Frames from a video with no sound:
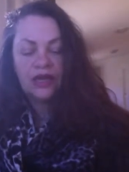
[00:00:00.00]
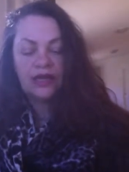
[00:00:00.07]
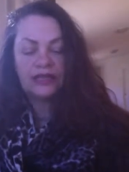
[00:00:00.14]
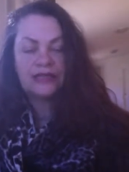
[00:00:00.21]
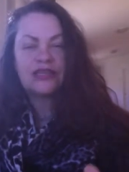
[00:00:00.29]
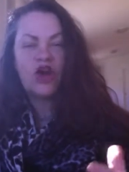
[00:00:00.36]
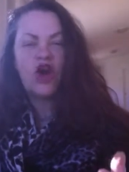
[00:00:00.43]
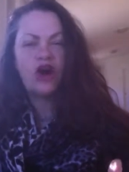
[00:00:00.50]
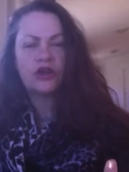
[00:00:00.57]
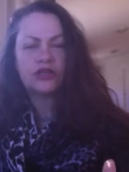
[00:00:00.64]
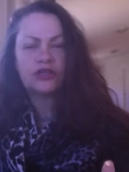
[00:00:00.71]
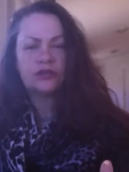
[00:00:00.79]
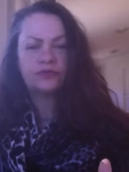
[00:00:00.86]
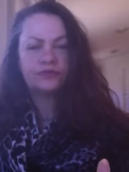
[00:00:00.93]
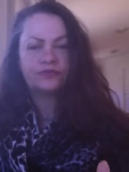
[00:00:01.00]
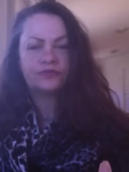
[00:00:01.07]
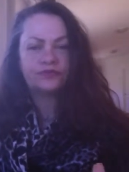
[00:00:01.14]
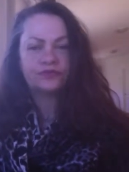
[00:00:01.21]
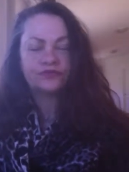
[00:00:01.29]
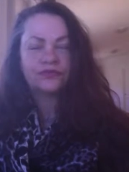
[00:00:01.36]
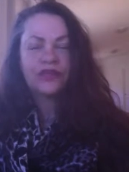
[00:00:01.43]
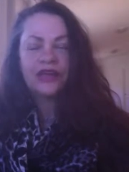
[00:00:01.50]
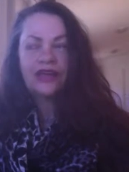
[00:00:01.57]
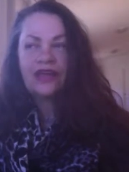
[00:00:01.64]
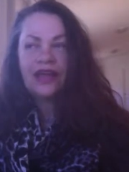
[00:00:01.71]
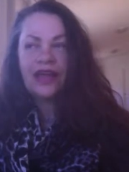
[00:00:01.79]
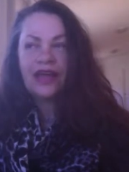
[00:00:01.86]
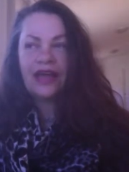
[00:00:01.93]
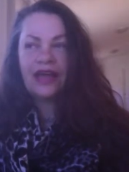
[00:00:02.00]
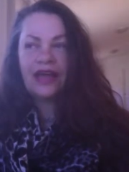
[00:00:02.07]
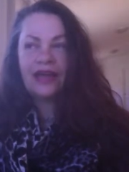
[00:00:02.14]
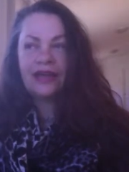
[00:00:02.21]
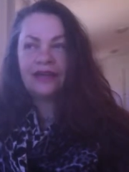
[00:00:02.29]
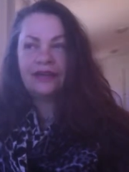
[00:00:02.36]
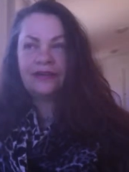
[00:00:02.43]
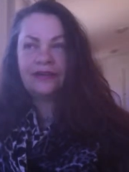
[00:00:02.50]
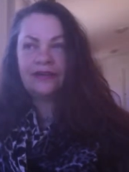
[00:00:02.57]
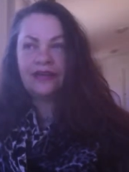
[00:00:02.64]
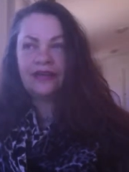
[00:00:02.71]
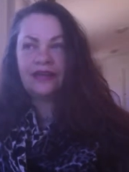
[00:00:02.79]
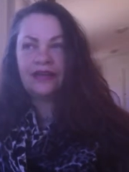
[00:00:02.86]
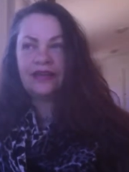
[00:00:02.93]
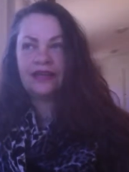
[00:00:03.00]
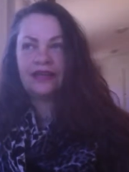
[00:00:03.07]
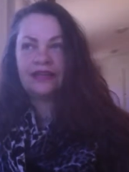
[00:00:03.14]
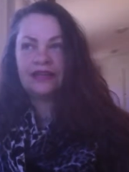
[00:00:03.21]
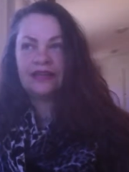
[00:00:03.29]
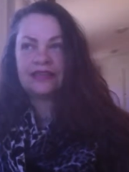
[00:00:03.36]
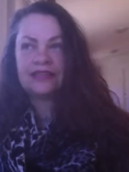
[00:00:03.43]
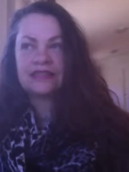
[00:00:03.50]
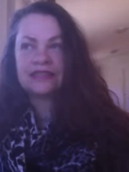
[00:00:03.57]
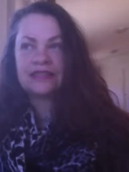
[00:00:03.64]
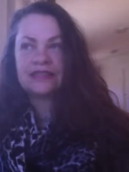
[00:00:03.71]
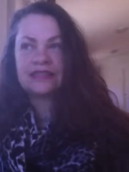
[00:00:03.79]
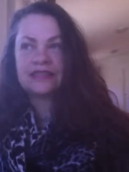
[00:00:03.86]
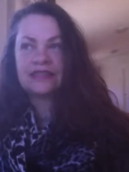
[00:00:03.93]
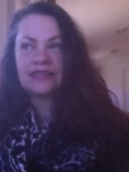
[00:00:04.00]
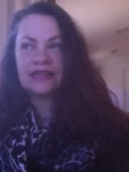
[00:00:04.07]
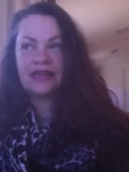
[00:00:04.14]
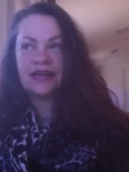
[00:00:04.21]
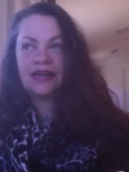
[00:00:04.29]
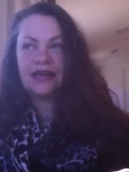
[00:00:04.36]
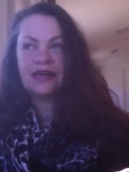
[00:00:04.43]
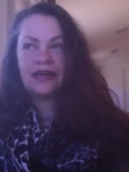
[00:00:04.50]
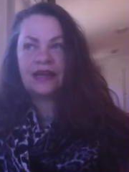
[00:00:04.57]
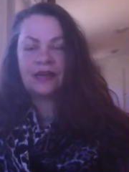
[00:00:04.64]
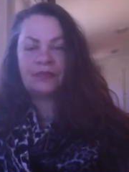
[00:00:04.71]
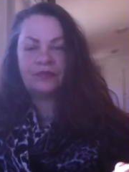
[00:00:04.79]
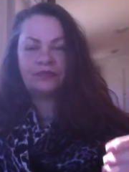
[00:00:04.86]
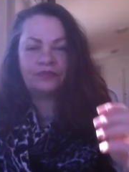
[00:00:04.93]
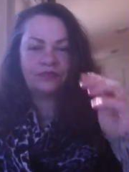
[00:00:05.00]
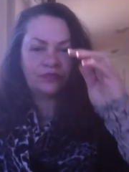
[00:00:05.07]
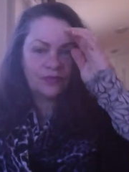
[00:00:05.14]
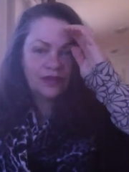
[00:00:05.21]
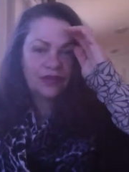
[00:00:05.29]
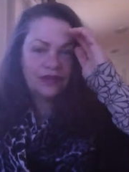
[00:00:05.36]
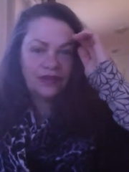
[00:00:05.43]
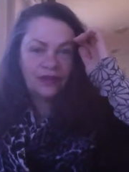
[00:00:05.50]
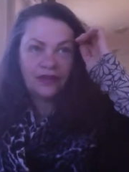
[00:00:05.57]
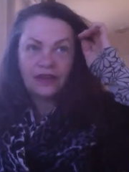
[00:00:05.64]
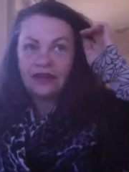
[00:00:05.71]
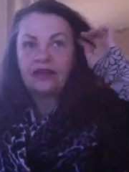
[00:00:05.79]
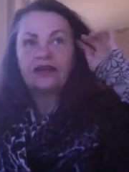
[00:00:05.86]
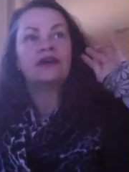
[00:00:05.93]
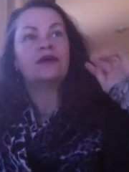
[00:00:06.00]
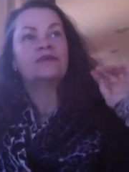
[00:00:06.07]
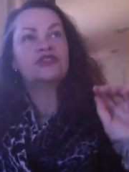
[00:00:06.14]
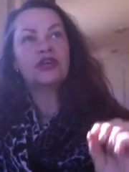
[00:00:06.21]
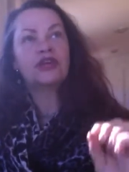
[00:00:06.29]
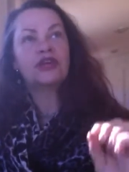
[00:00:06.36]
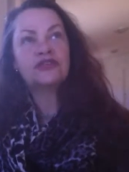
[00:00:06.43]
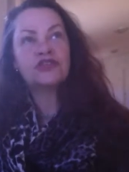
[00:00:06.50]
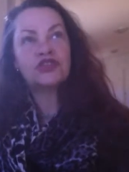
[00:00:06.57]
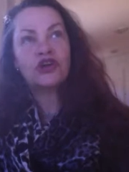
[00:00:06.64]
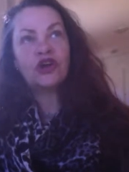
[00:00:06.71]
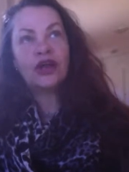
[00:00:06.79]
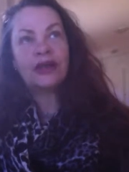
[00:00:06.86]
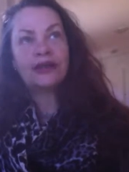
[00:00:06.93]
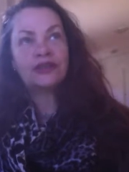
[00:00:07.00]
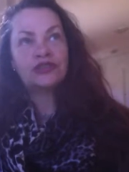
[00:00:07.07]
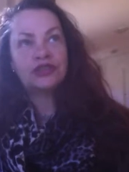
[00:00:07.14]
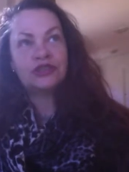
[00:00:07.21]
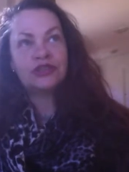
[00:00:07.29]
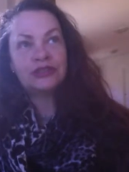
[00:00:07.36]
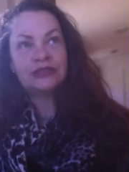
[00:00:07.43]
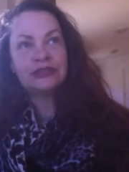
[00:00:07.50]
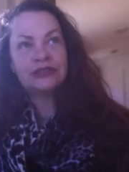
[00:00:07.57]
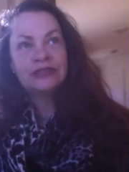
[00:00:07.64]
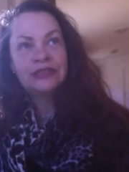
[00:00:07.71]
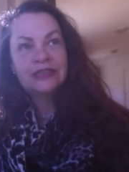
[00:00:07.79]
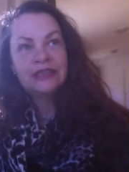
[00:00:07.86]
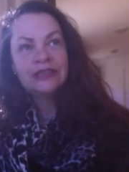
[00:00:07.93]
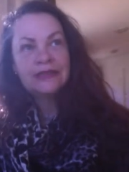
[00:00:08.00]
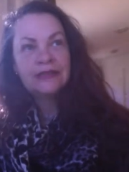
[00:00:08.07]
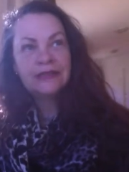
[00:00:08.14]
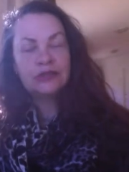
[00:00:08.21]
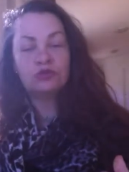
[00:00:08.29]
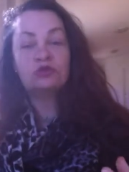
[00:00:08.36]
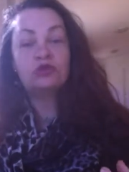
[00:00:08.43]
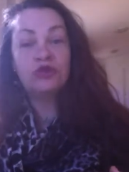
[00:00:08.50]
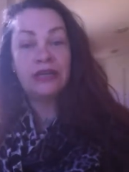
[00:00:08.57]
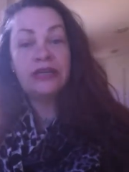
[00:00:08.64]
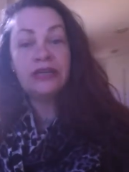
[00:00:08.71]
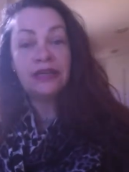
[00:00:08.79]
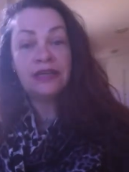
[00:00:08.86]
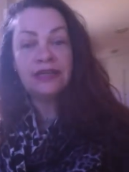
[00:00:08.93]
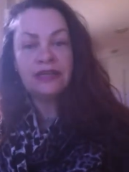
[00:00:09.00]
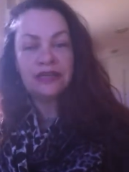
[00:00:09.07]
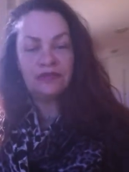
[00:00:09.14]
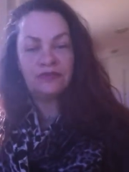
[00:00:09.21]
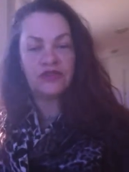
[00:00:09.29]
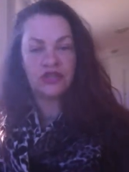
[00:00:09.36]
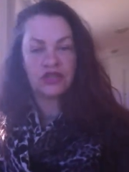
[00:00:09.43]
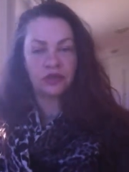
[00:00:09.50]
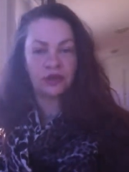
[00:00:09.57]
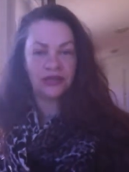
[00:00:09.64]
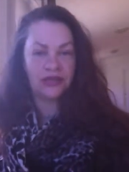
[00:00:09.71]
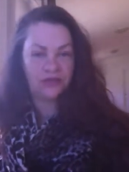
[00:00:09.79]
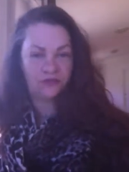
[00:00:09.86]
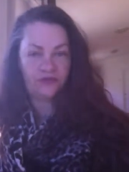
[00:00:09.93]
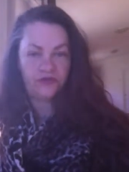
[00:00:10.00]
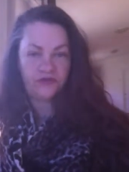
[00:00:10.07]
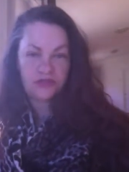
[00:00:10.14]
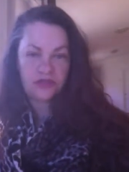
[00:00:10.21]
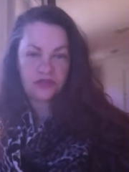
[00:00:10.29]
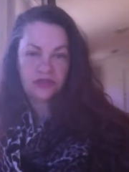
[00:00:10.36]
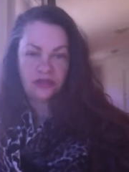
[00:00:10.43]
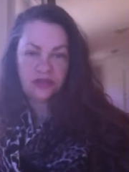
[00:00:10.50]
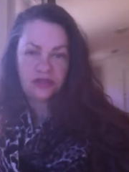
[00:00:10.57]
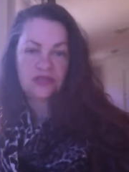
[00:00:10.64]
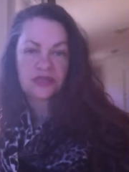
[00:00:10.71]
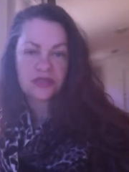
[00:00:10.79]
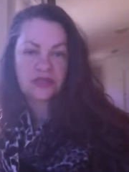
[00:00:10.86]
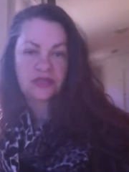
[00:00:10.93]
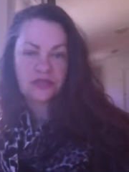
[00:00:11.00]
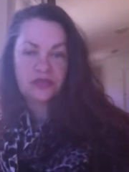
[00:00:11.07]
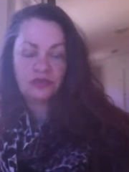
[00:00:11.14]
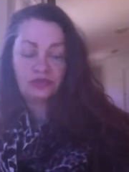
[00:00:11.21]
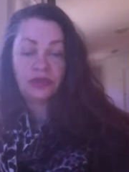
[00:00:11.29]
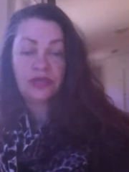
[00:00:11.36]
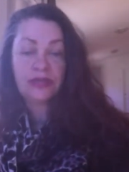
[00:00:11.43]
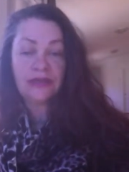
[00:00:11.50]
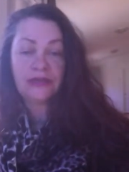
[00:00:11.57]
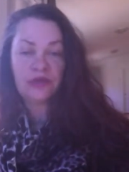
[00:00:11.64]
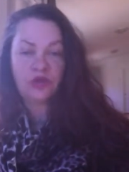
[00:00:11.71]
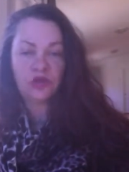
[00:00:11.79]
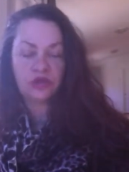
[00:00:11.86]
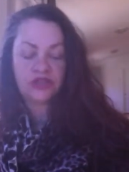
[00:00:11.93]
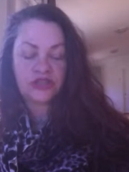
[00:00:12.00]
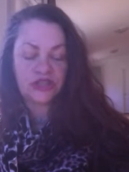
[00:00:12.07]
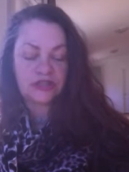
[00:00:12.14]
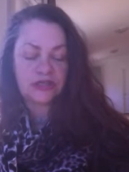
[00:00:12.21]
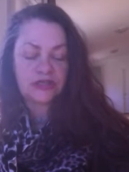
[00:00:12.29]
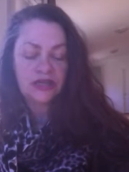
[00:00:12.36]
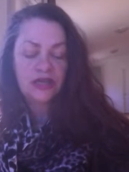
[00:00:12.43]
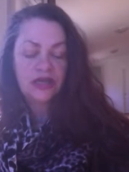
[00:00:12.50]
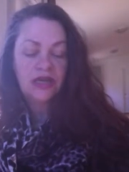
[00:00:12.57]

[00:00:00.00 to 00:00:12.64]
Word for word: It's hot. And it's, um, I'm just trying to, it really gives you a lift. It's, it's really gorgeous.